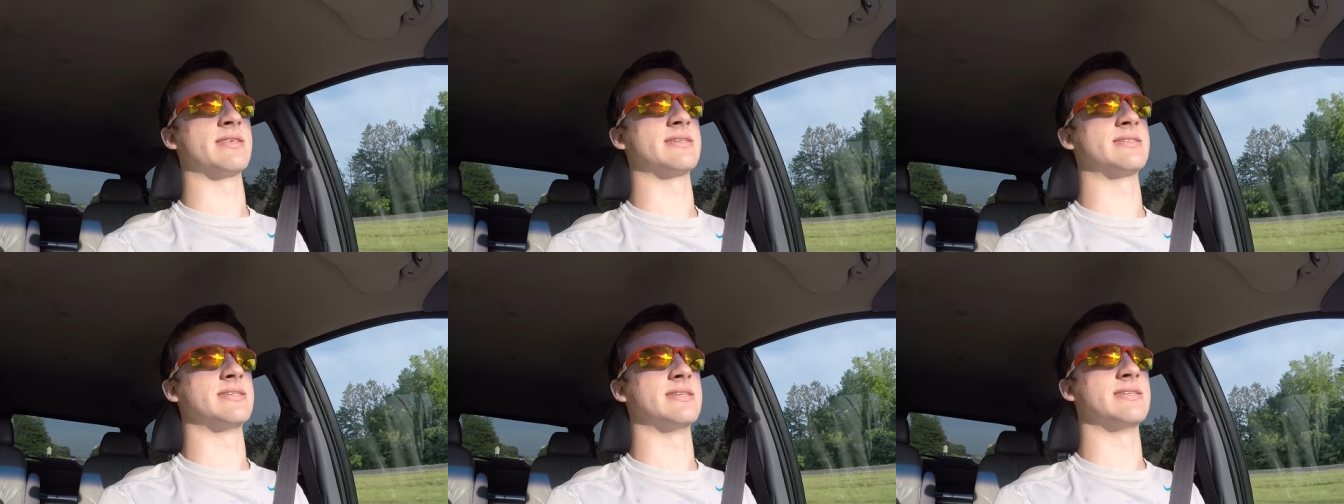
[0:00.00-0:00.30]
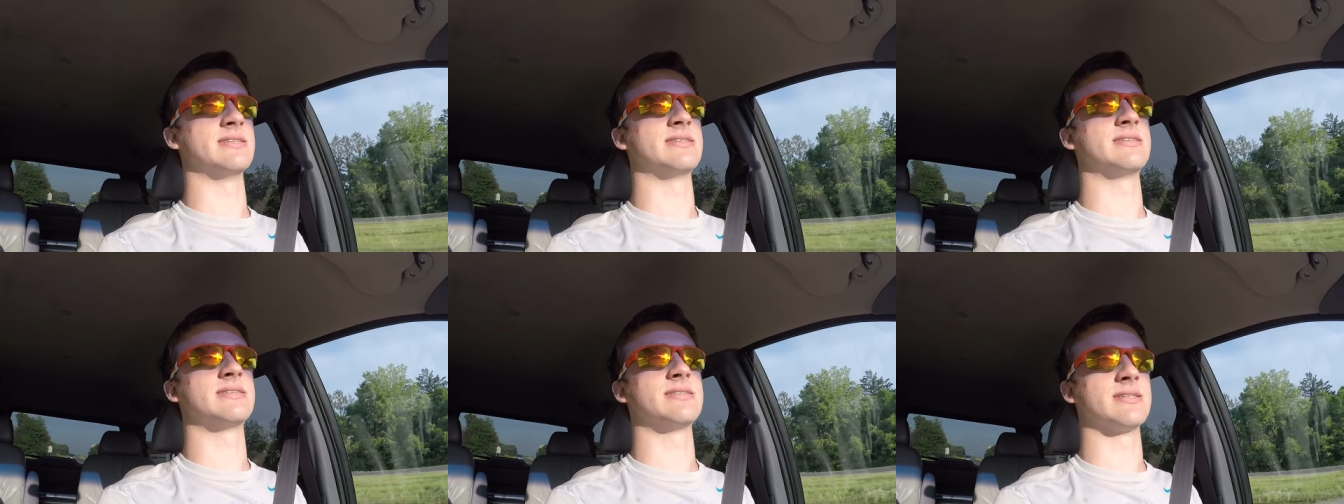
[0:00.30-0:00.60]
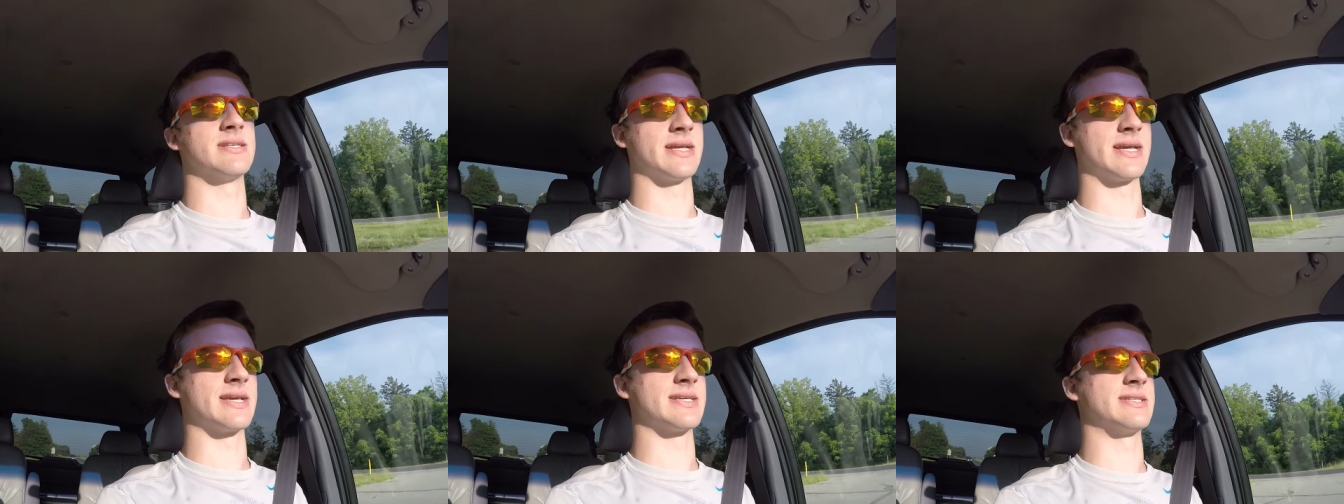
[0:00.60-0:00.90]
This is,
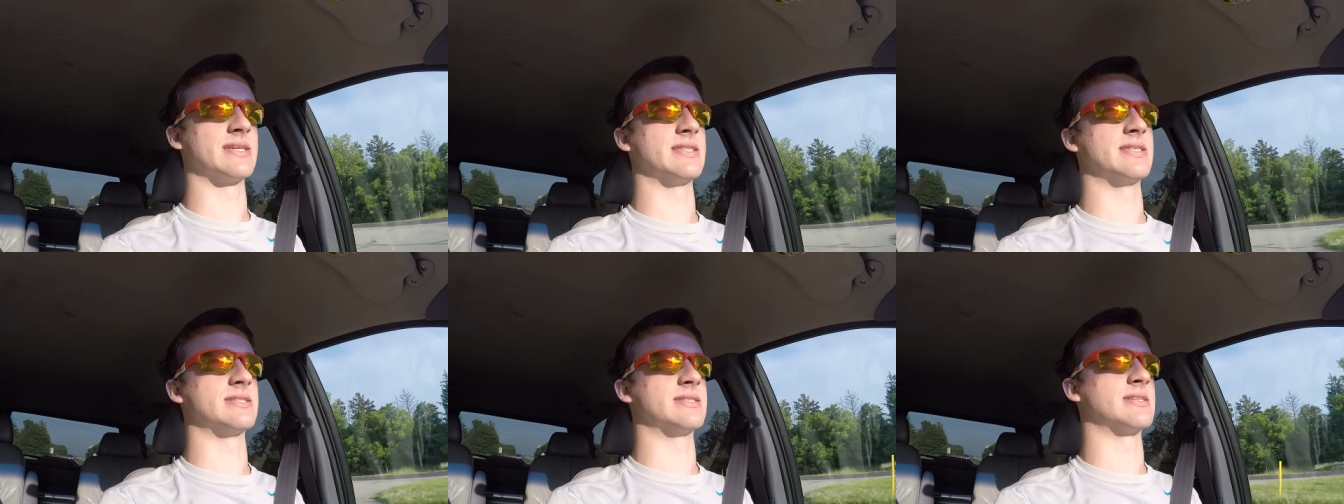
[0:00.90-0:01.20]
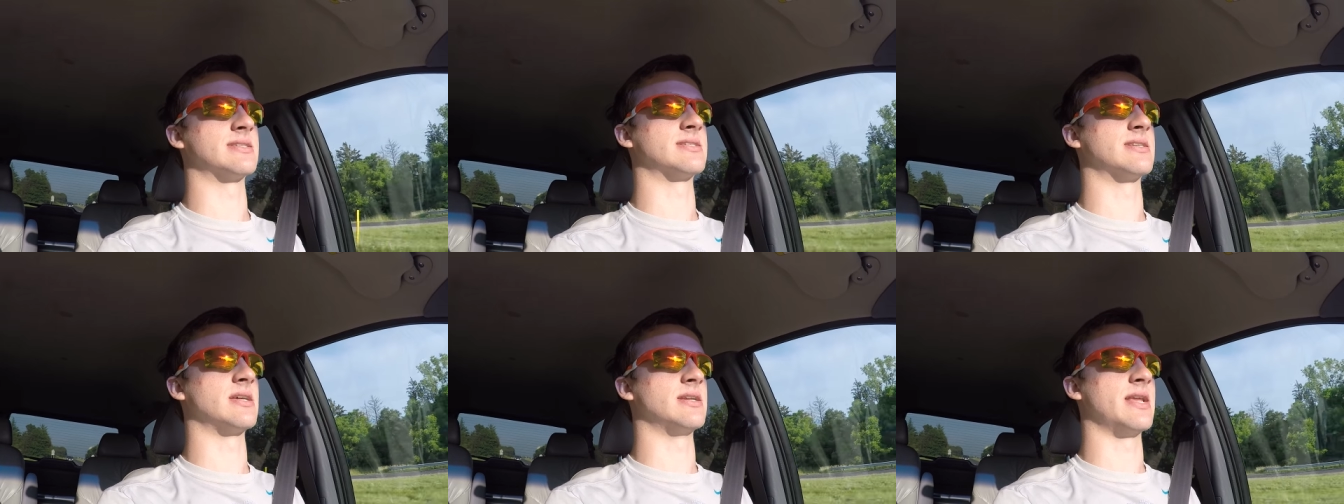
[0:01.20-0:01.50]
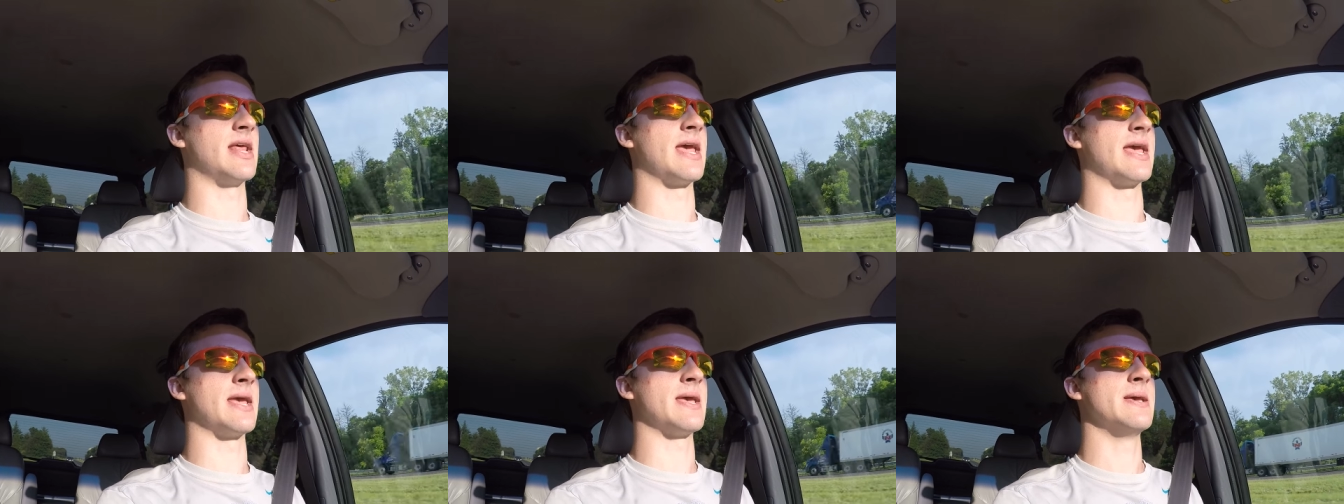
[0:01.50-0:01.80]
like I said, this is
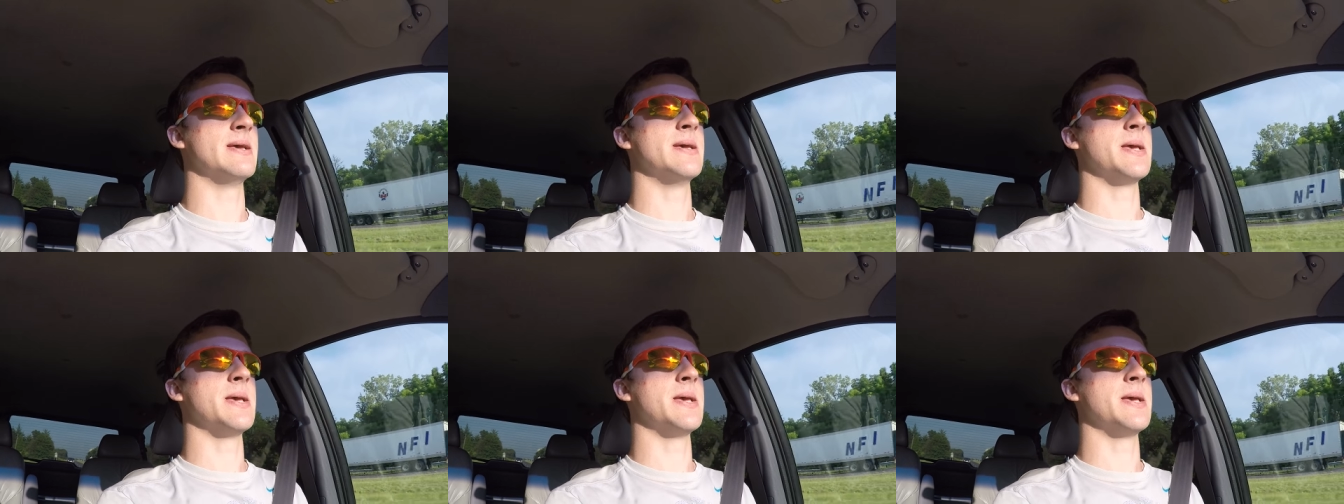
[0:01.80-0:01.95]
Sunday,